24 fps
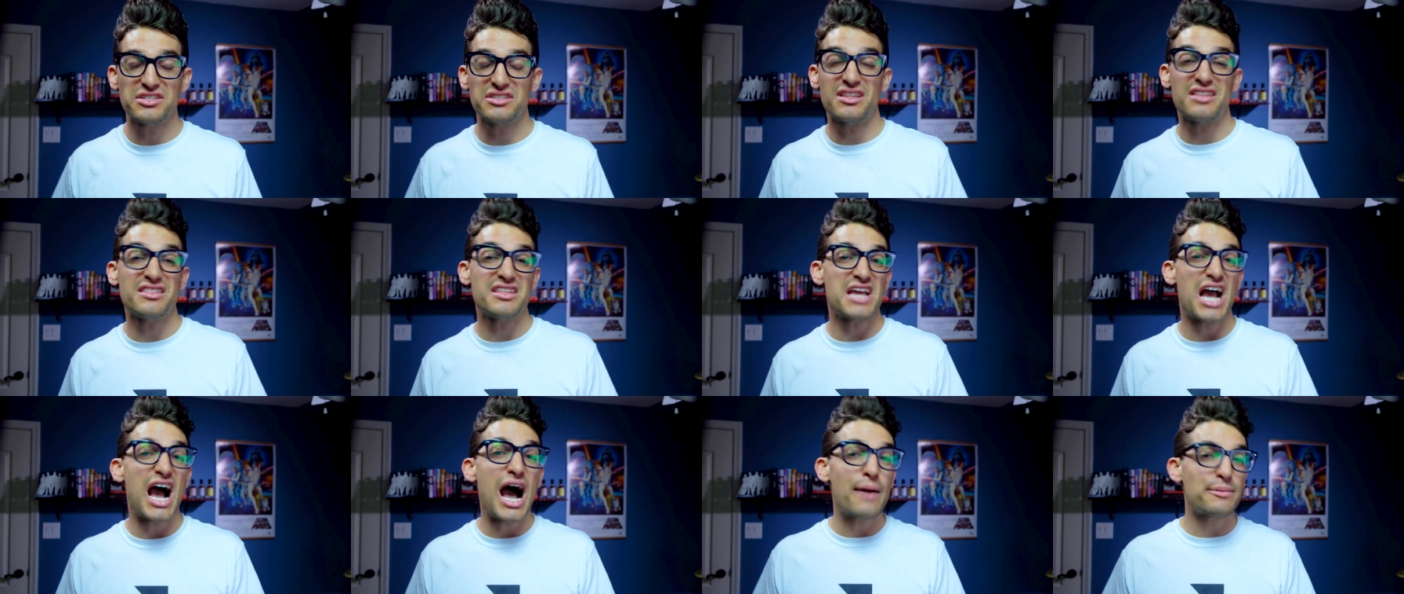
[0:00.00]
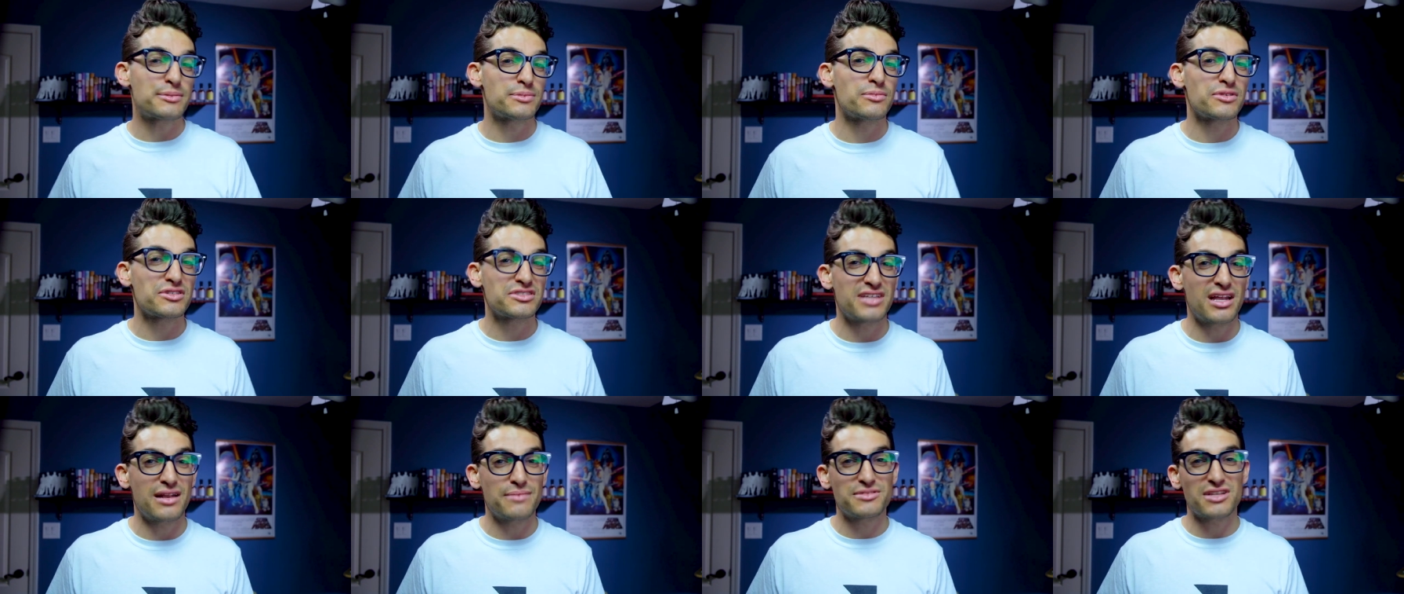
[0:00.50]
then the optimal
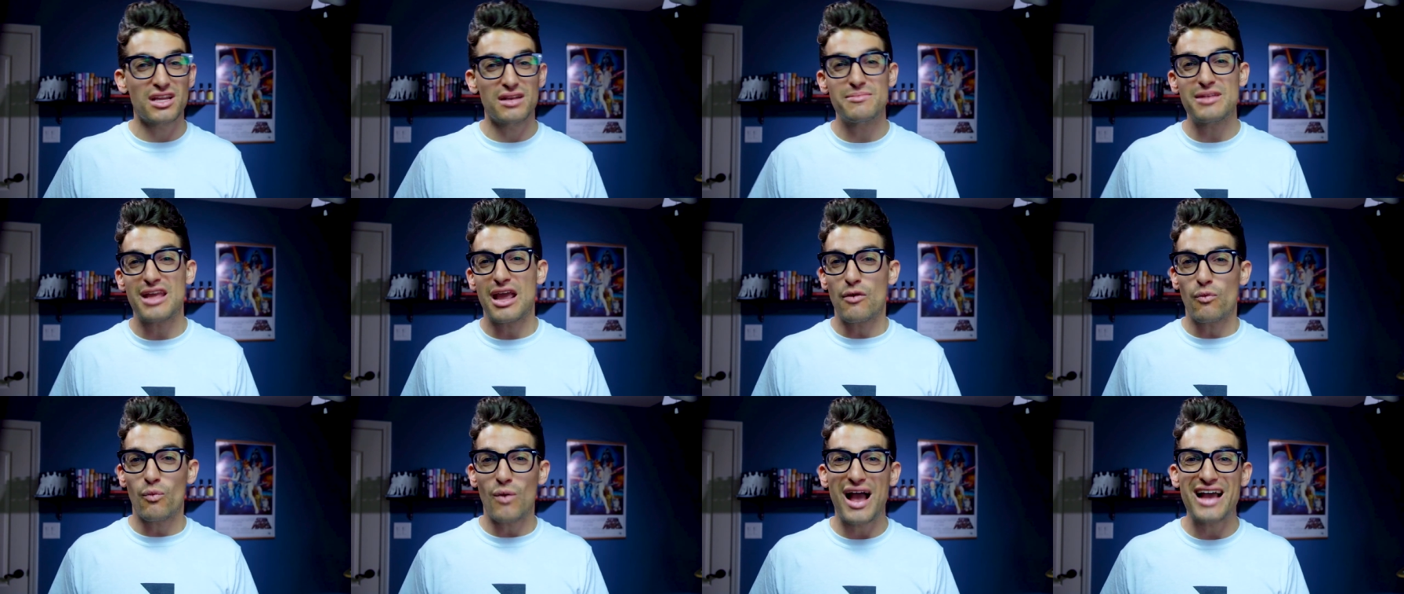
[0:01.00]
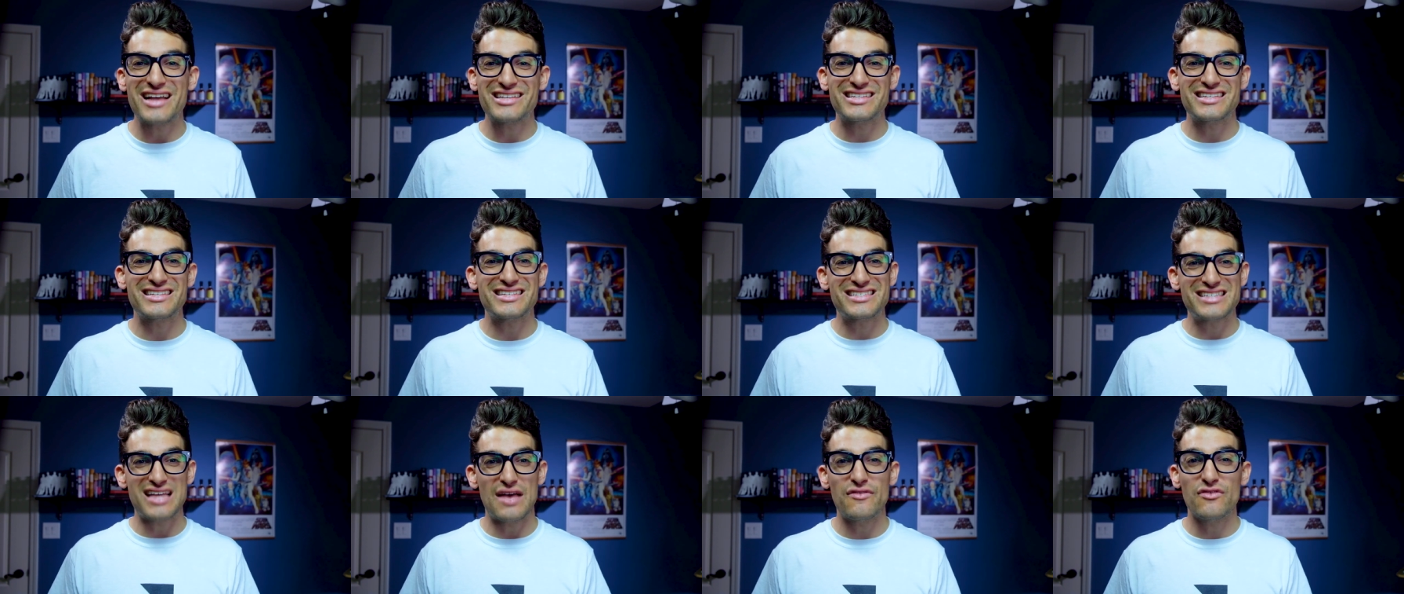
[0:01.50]
setup is going to be a Ryzen
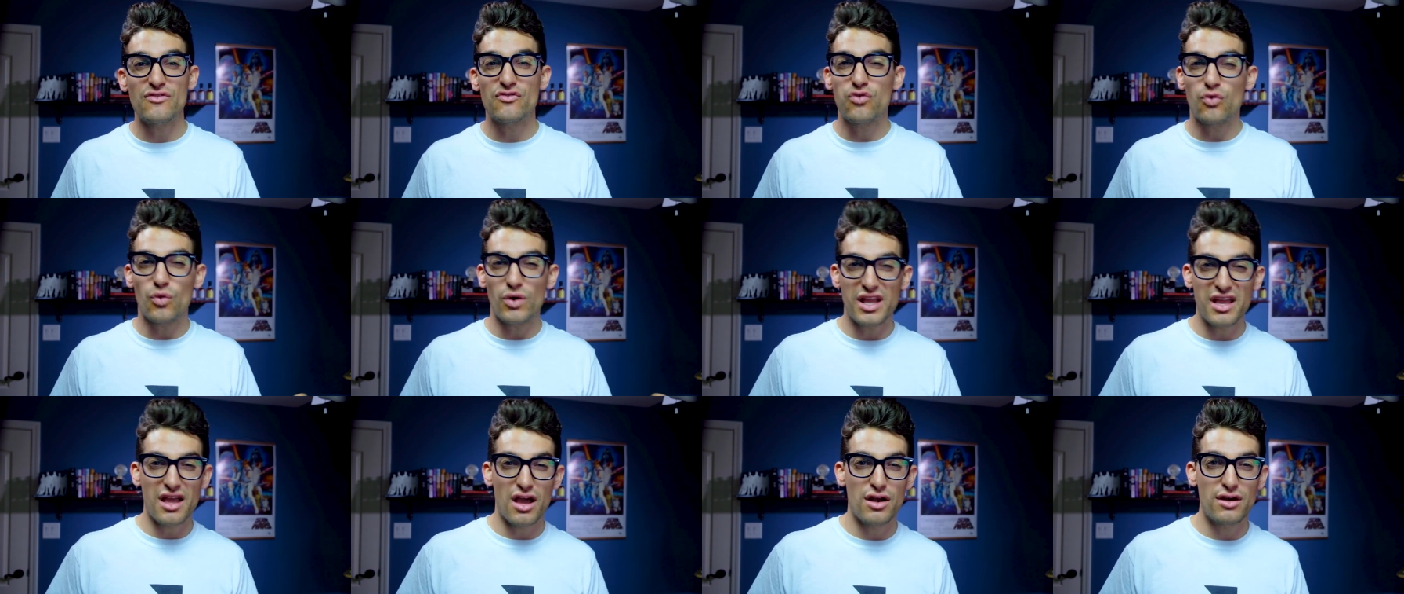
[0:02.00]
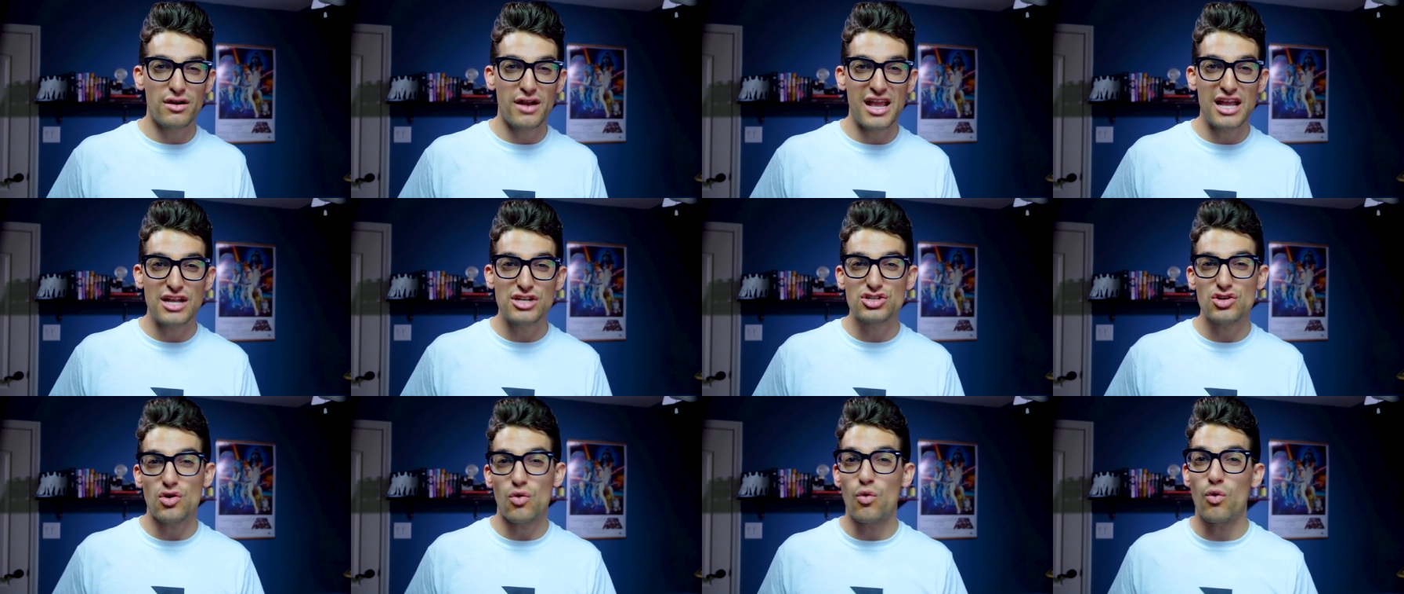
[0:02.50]
7
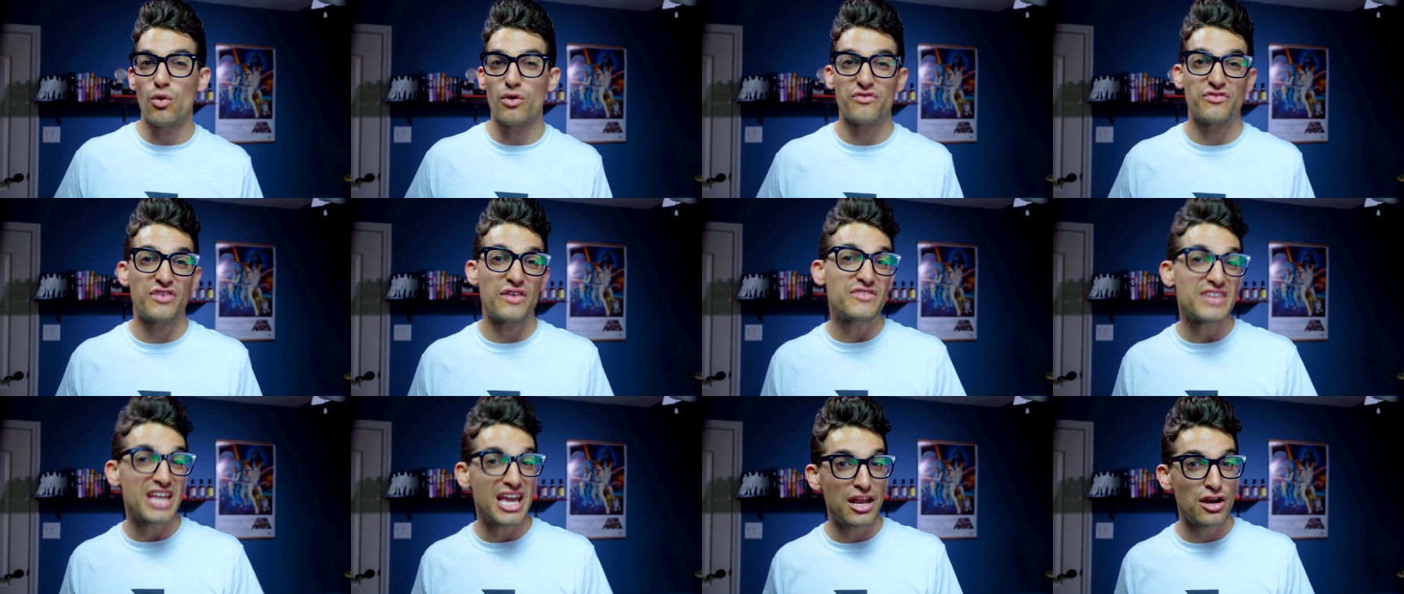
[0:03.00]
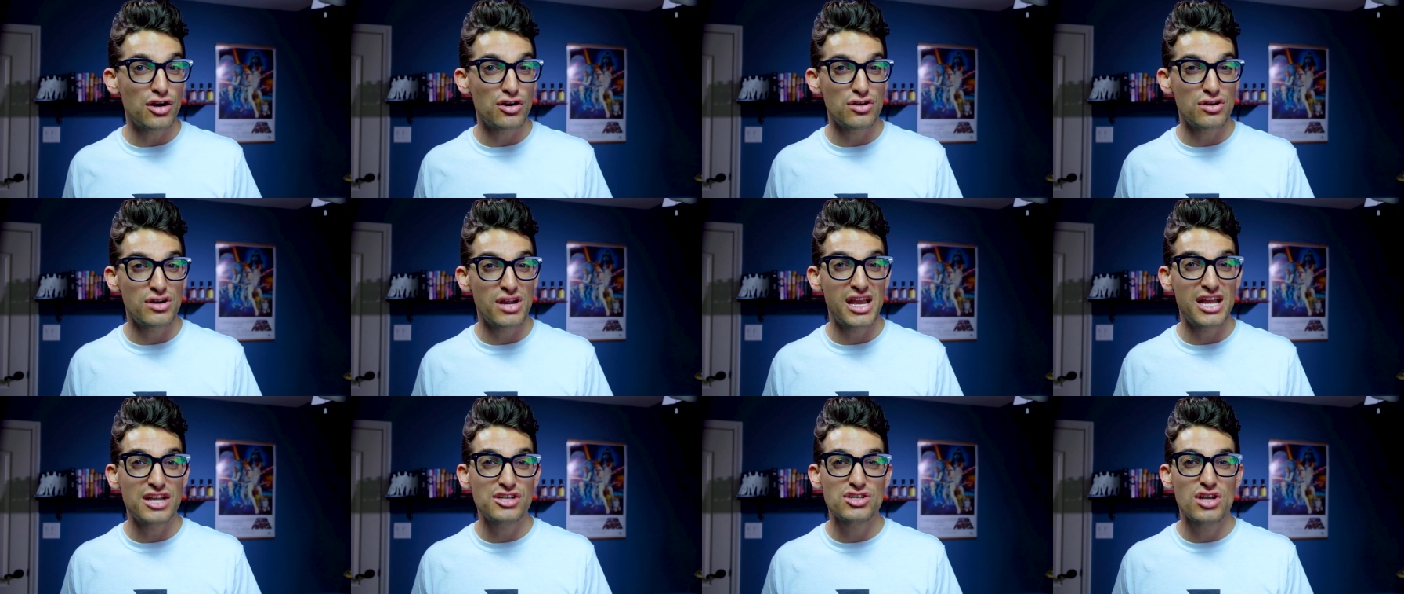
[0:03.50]
4800H or
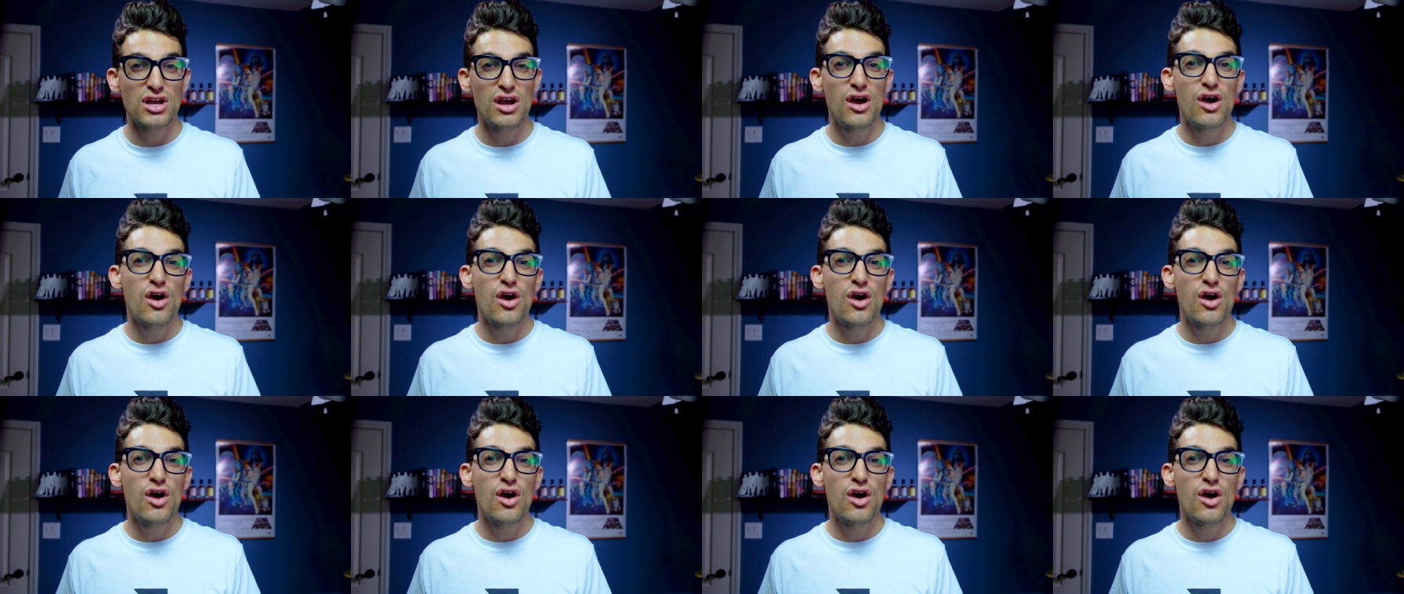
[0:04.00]
5800H